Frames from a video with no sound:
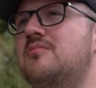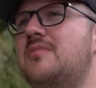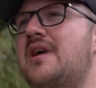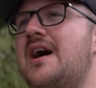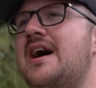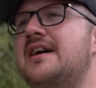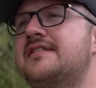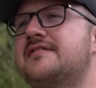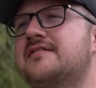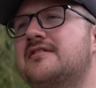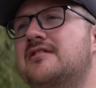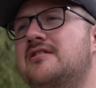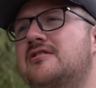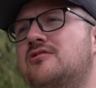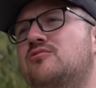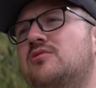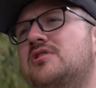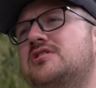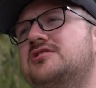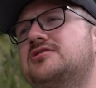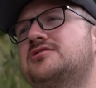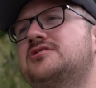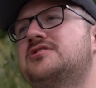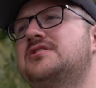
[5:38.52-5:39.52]
Ask
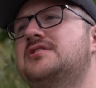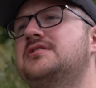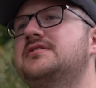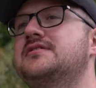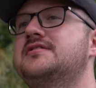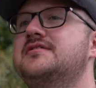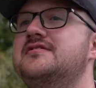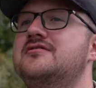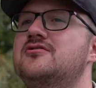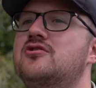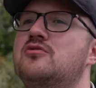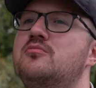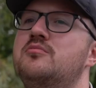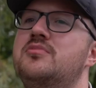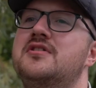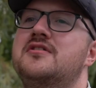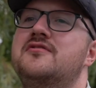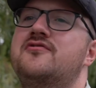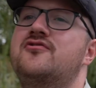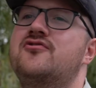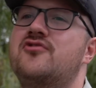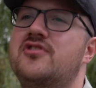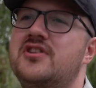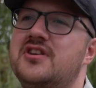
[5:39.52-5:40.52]
questions, don't be
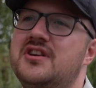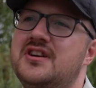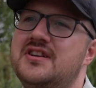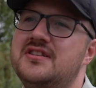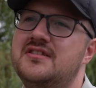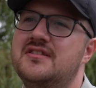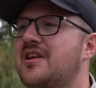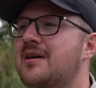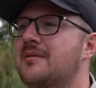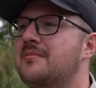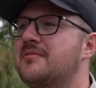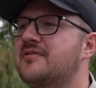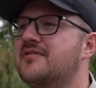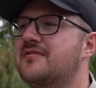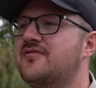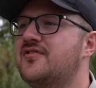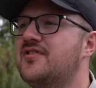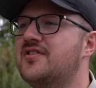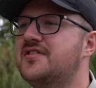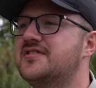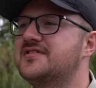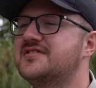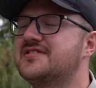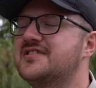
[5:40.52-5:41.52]
afraid. Times
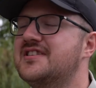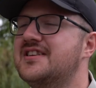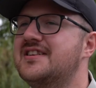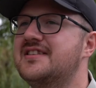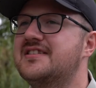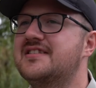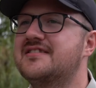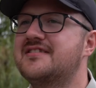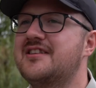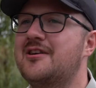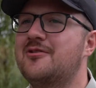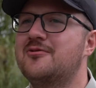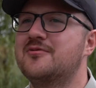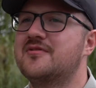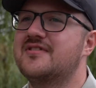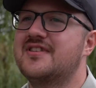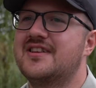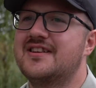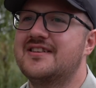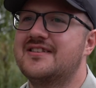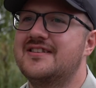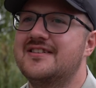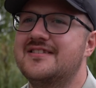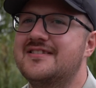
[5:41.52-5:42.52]
firstly it sounds
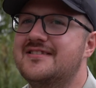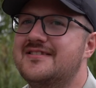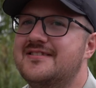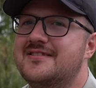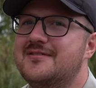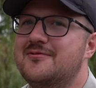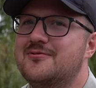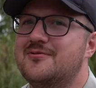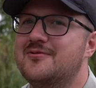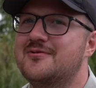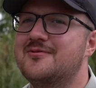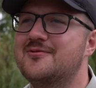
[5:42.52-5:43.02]
like it's